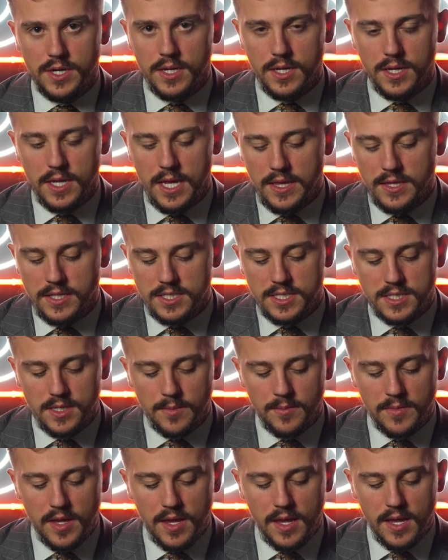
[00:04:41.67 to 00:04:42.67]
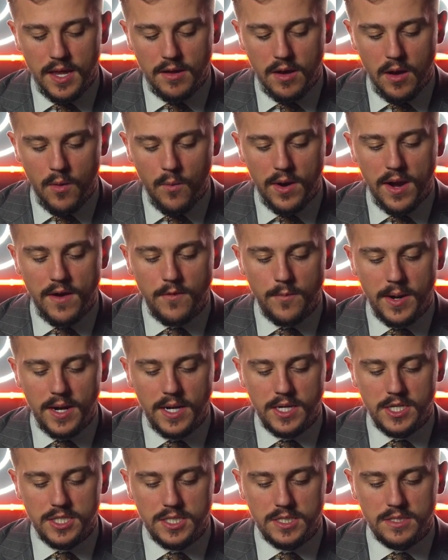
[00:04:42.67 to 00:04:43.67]
and this is something that I want everybody to
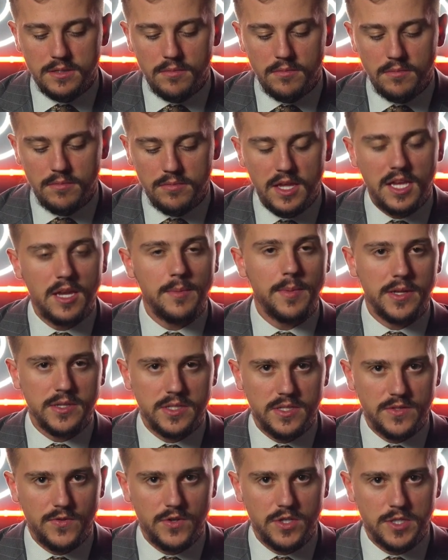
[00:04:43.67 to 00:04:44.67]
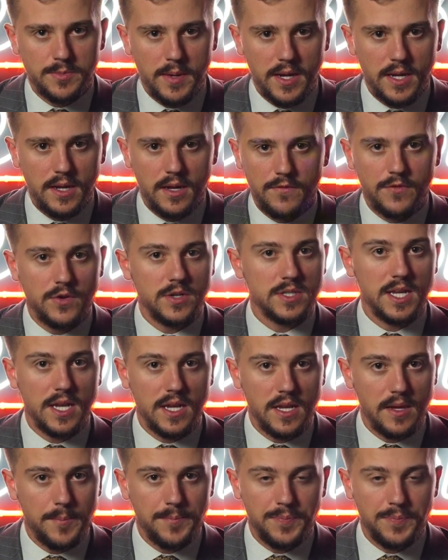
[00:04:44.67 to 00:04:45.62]
just think about this for a second.